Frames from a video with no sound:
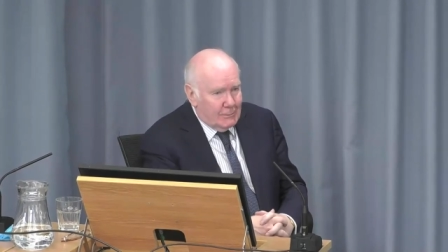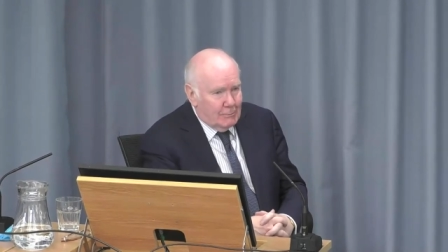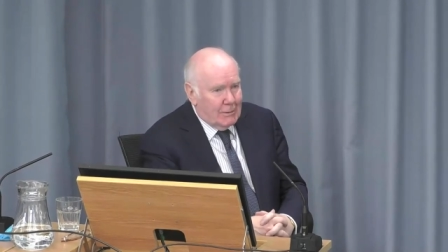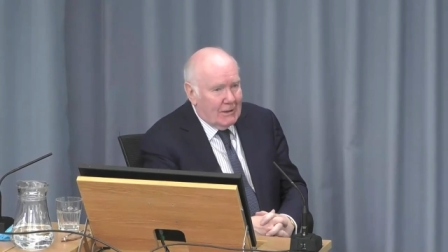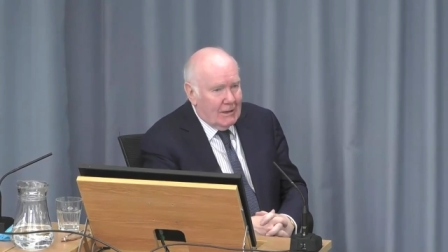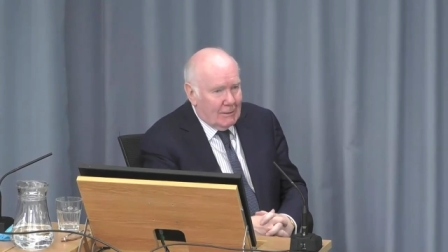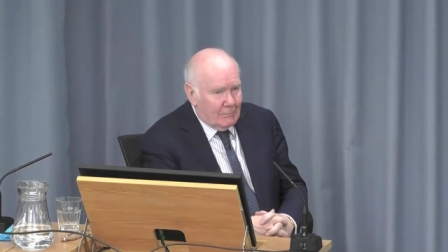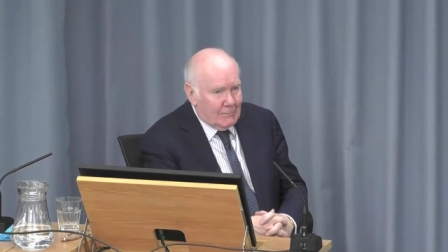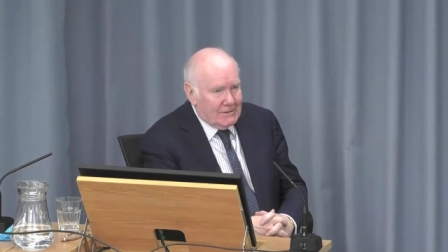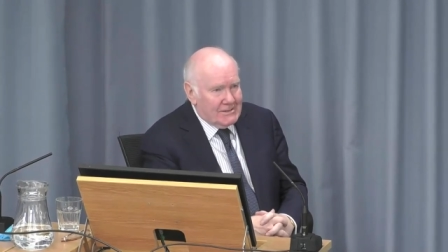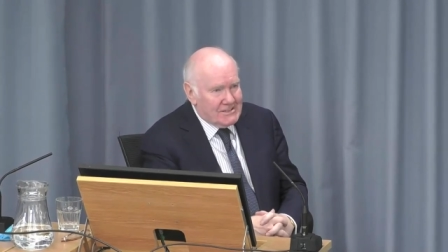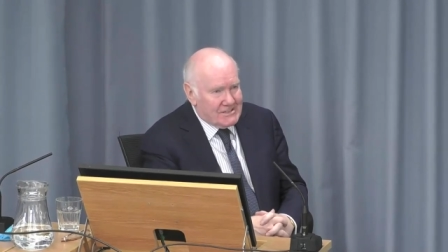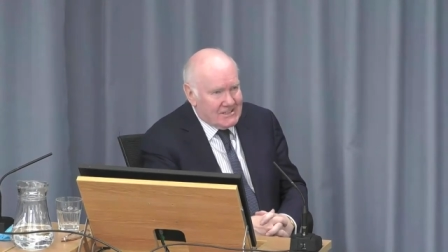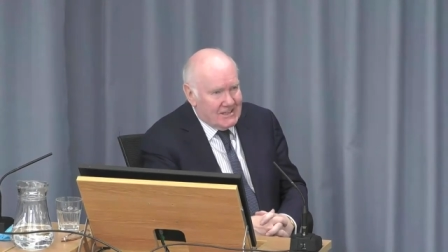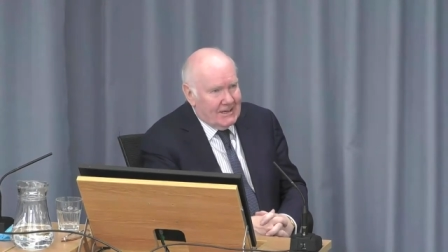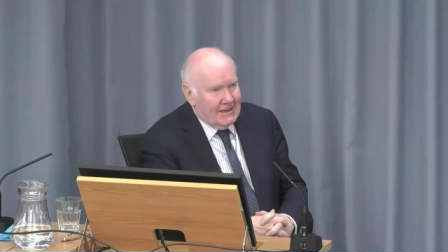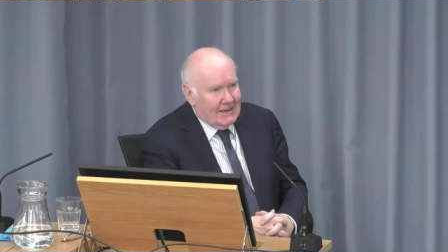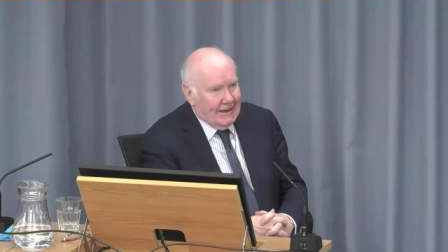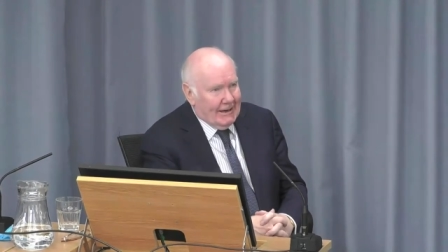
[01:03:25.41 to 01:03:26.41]

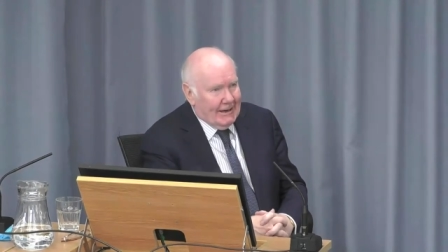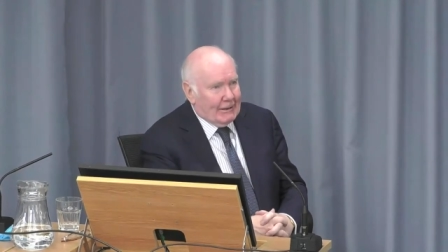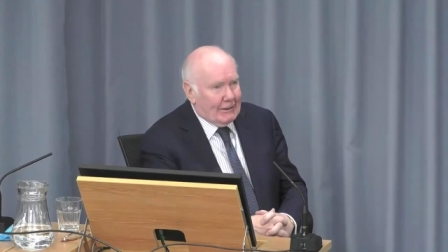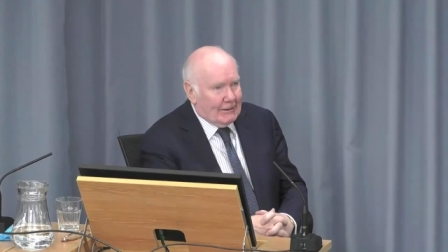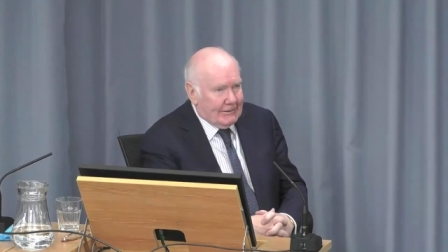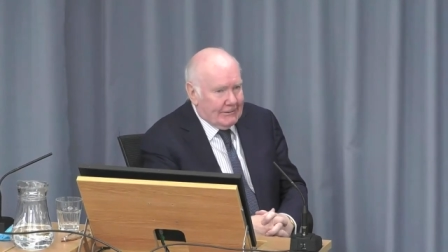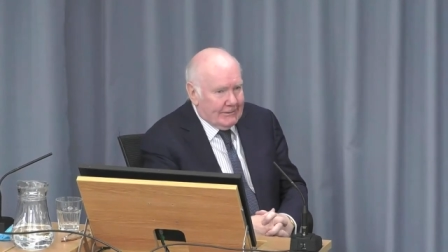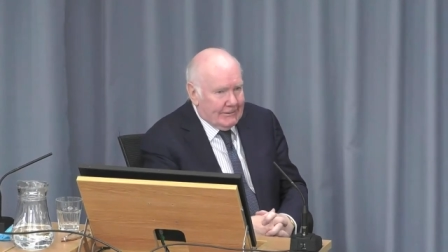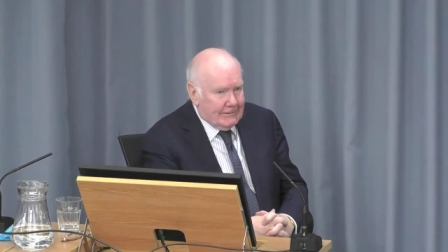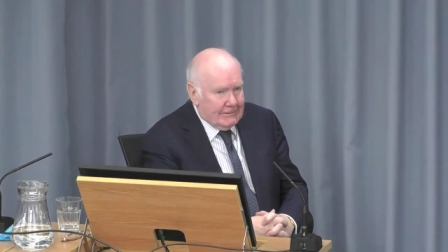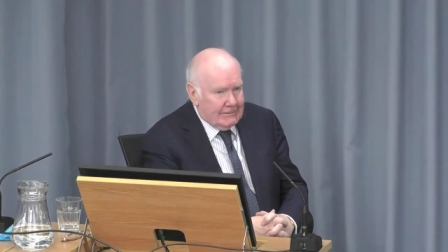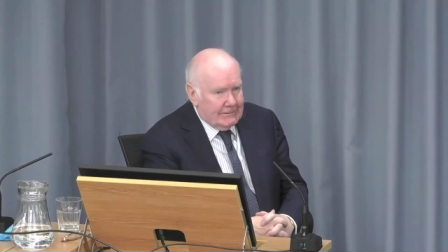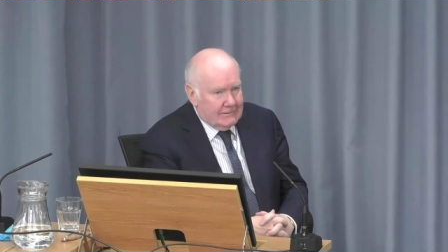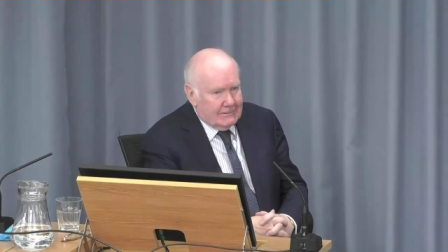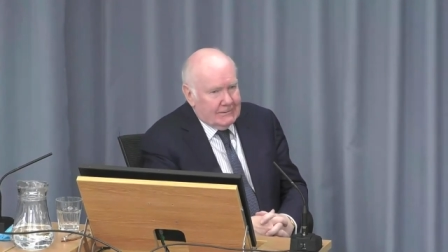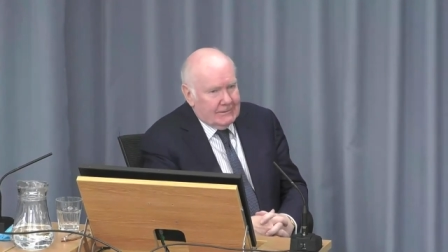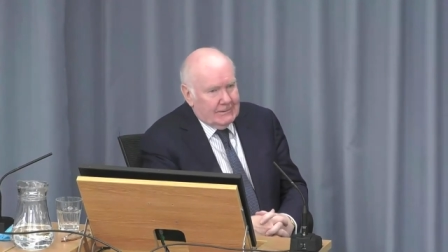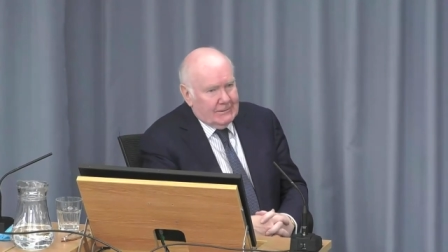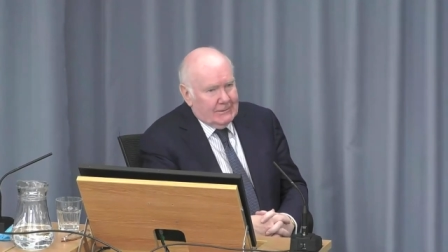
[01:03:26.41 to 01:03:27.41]
departments in England,
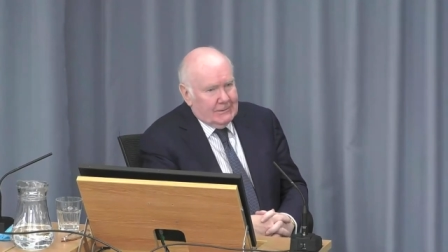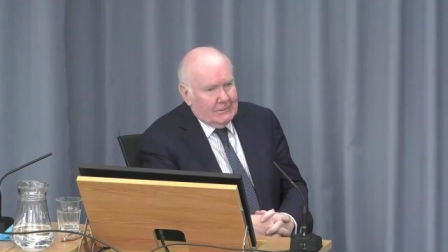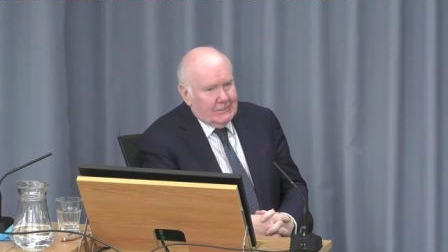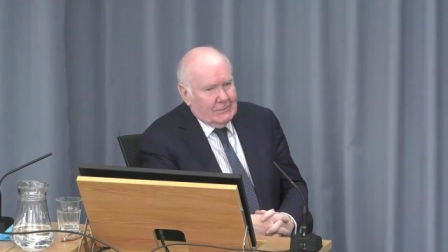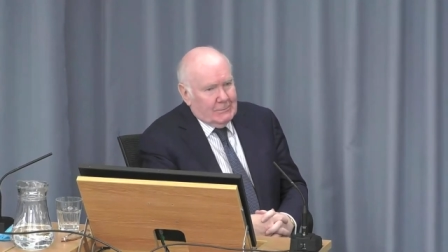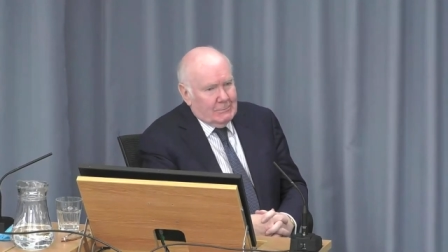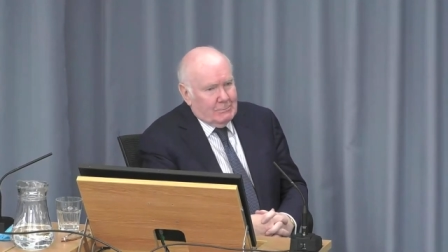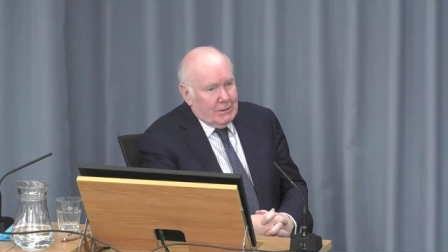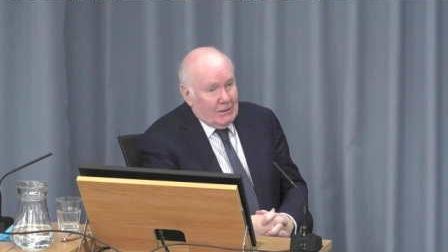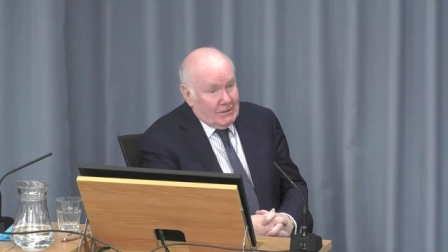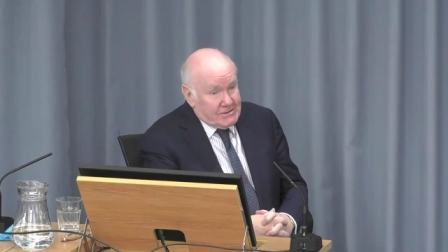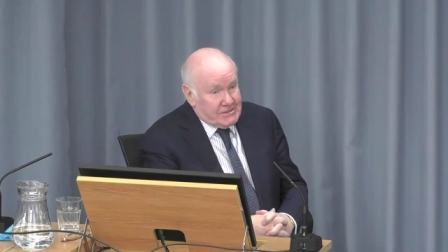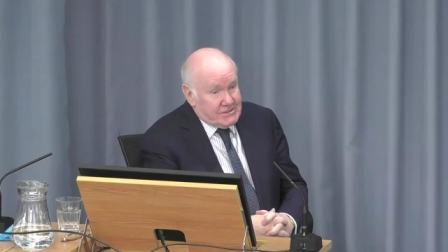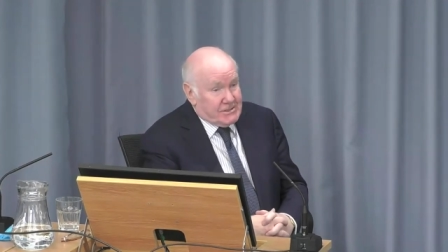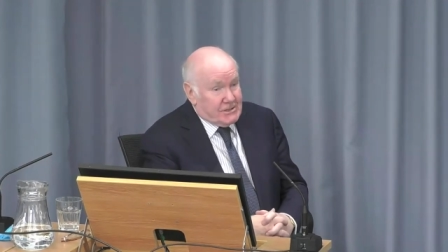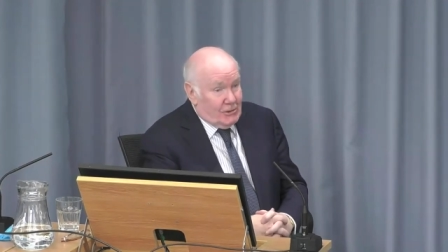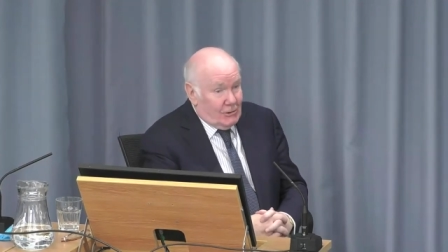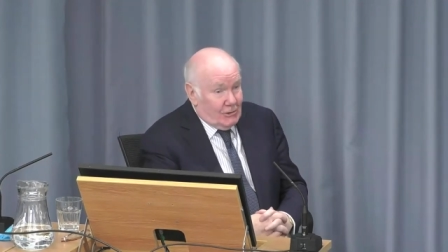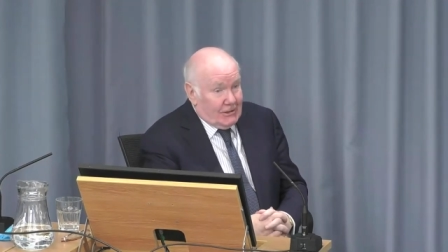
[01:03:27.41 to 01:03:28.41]
plus
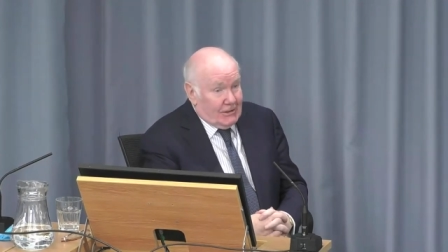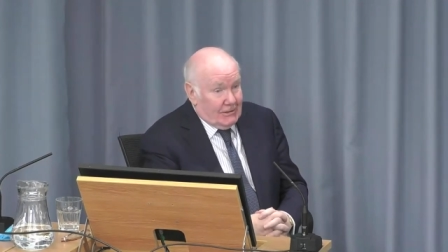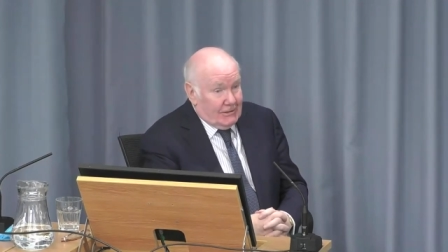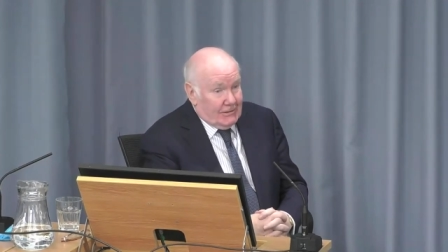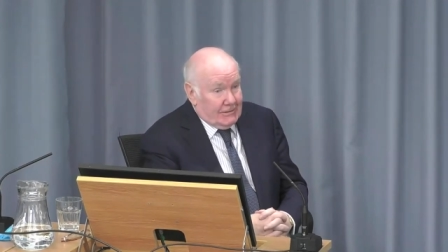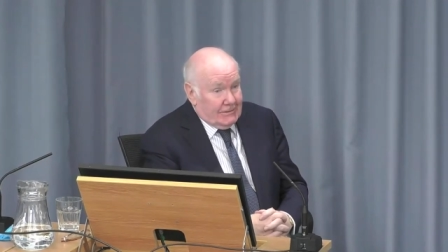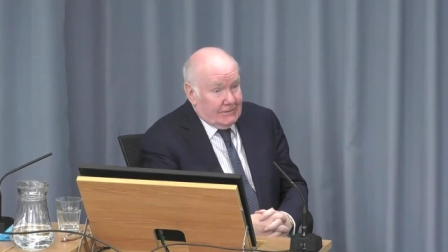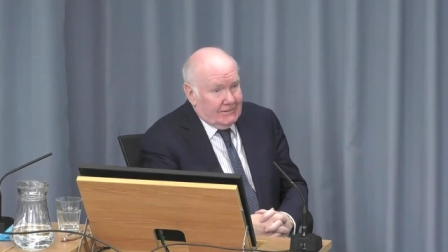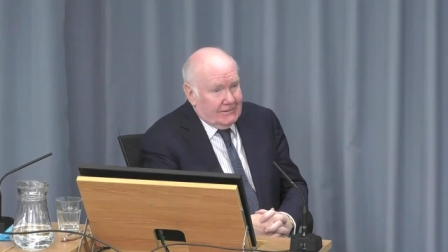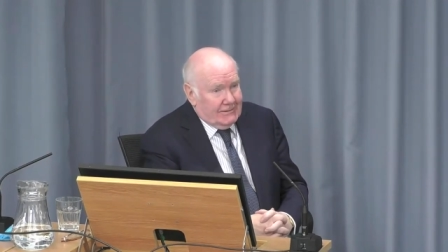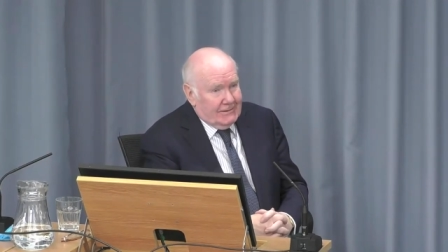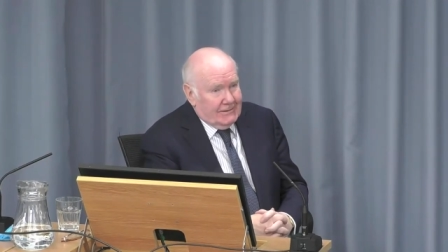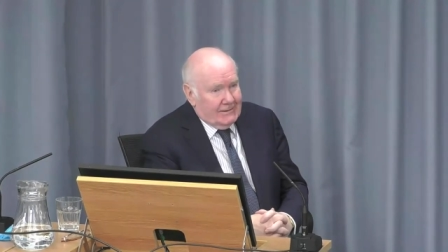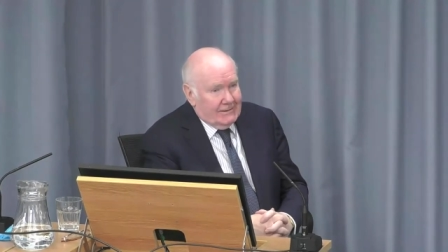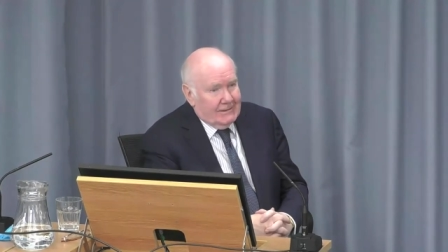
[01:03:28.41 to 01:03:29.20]
Scotland,